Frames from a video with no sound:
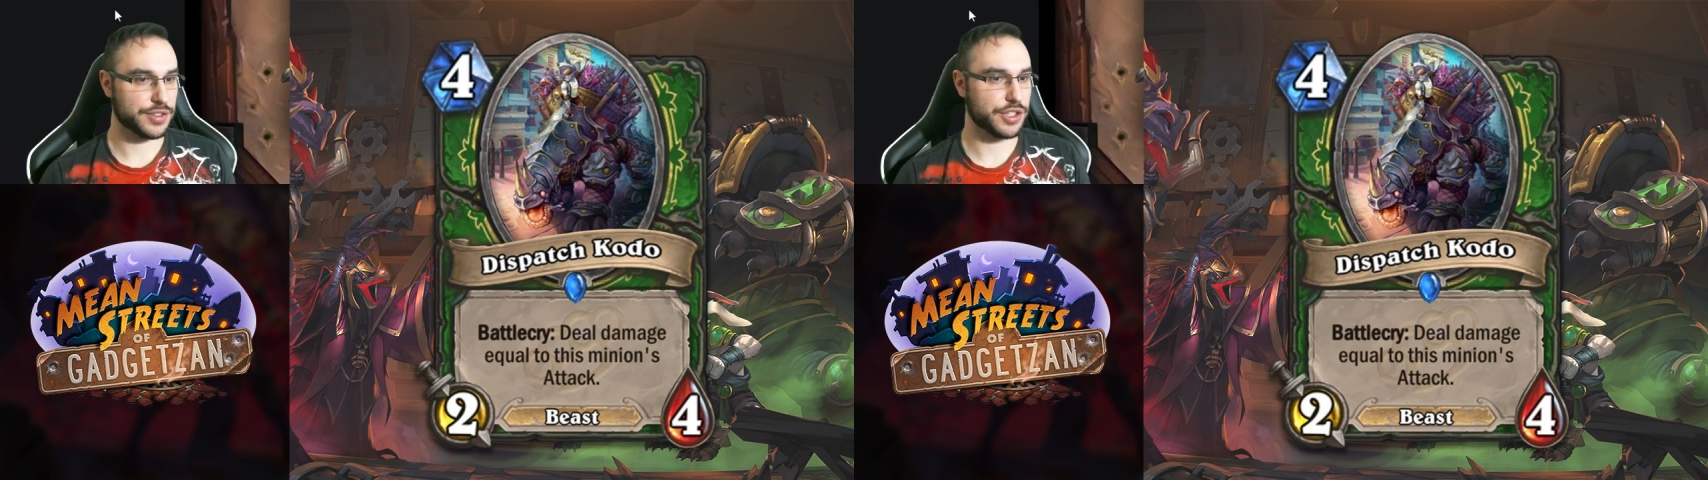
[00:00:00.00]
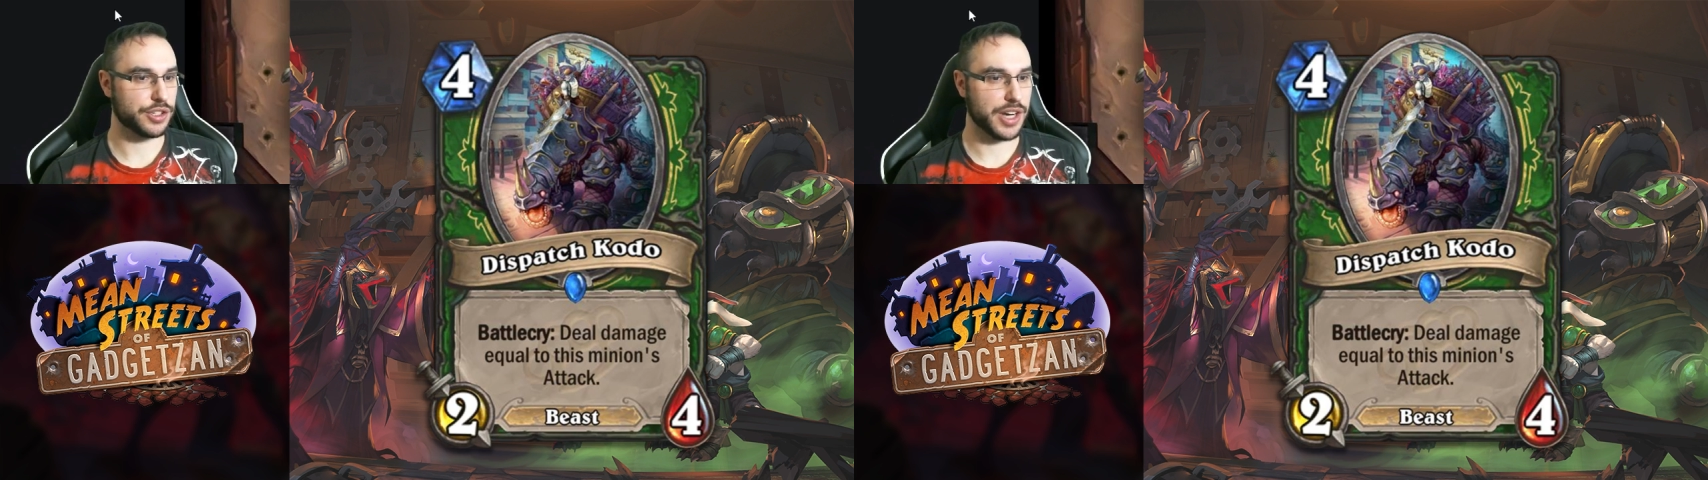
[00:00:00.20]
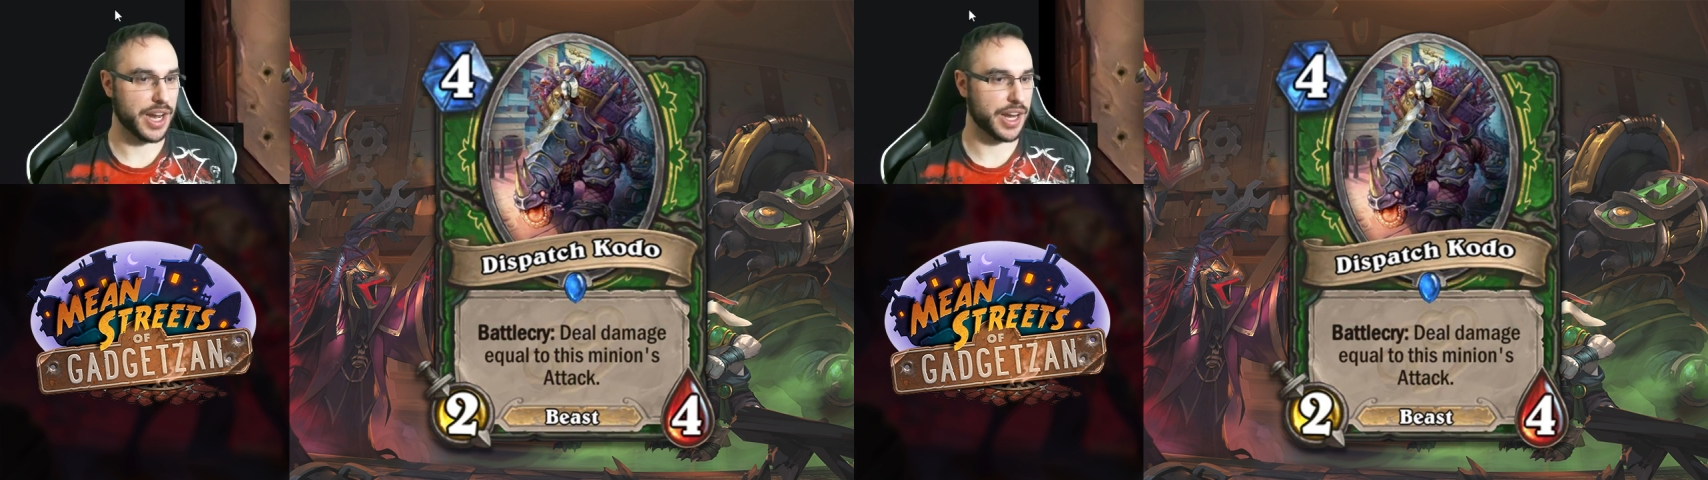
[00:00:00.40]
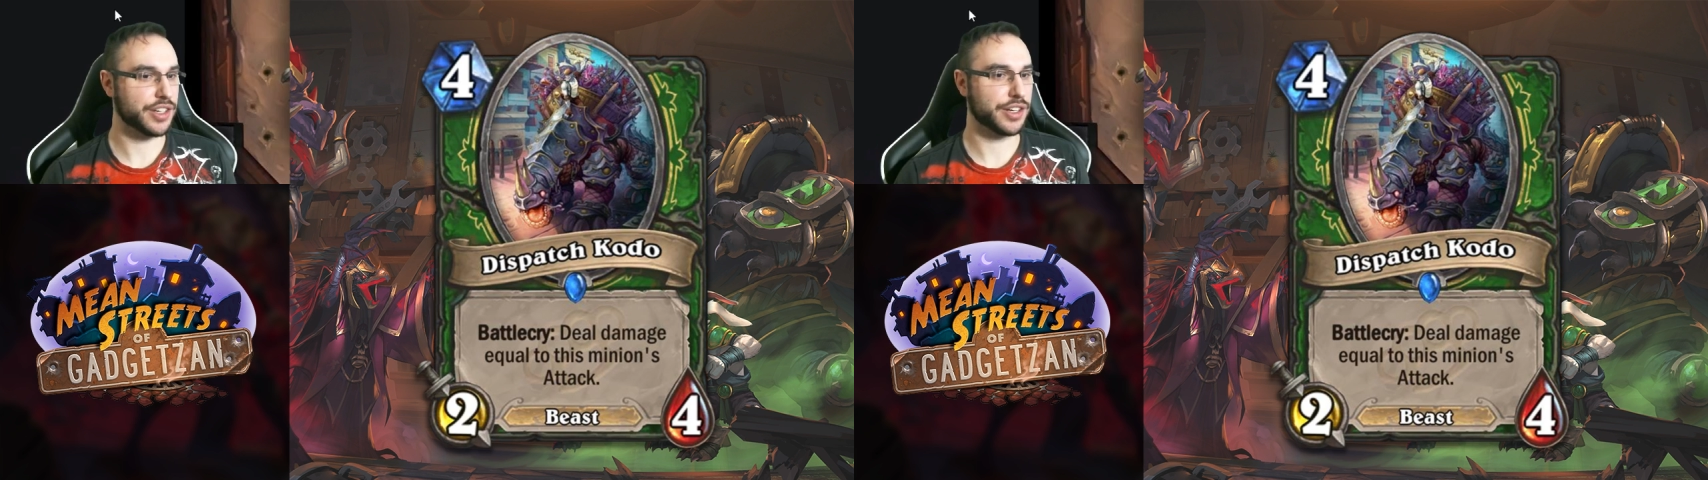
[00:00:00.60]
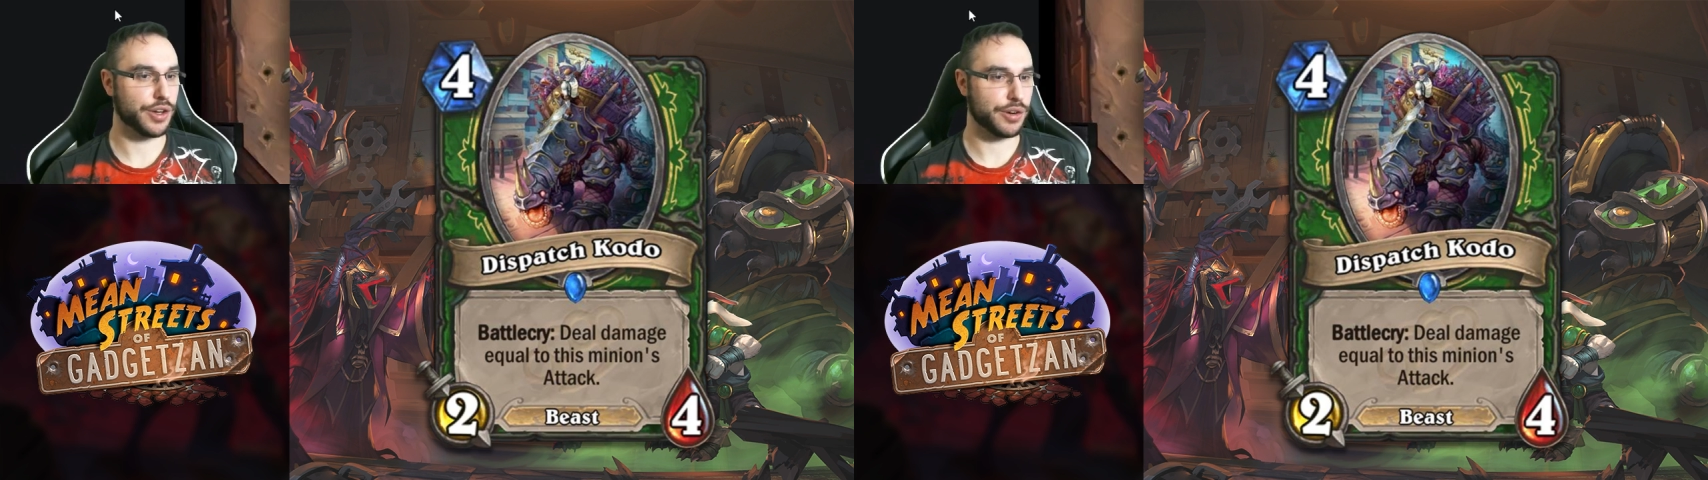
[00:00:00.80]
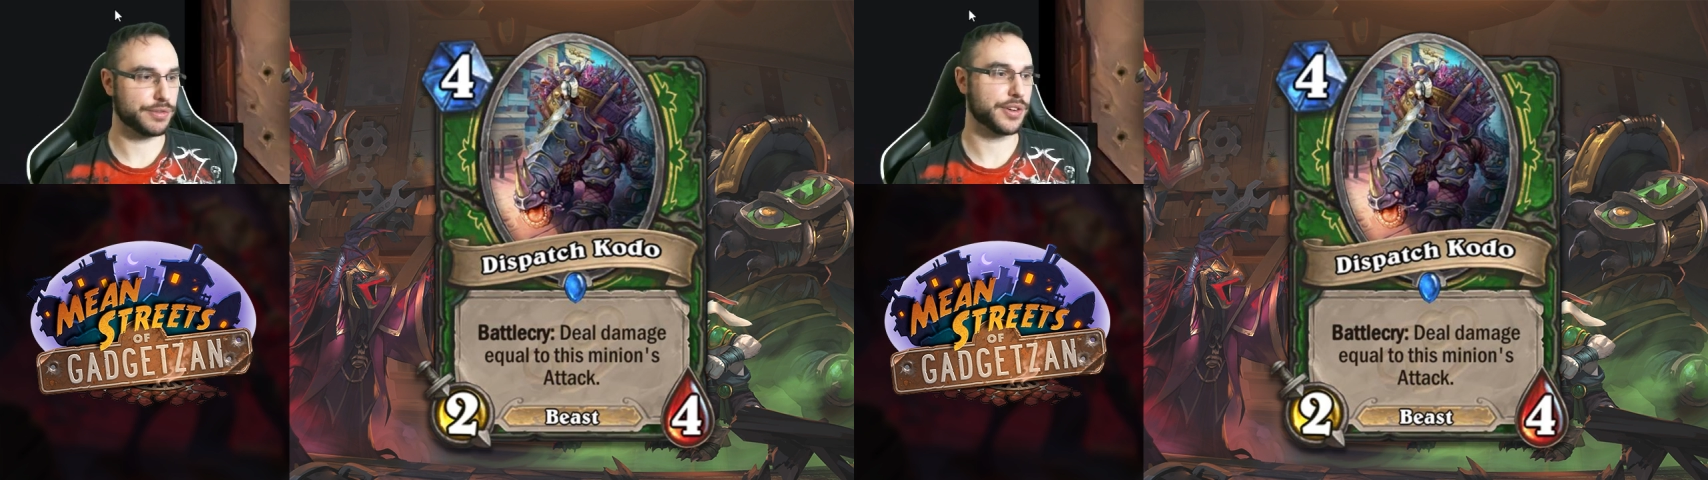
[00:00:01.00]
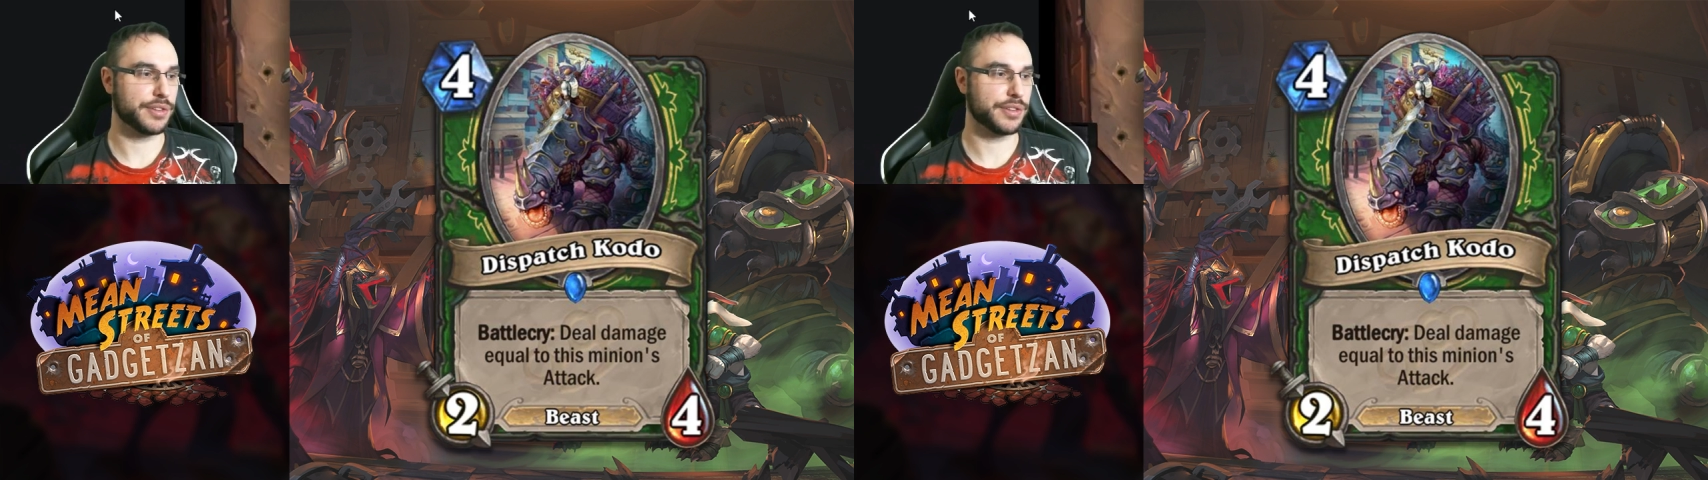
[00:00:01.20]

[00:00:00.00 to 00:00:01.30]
to your hand and go for a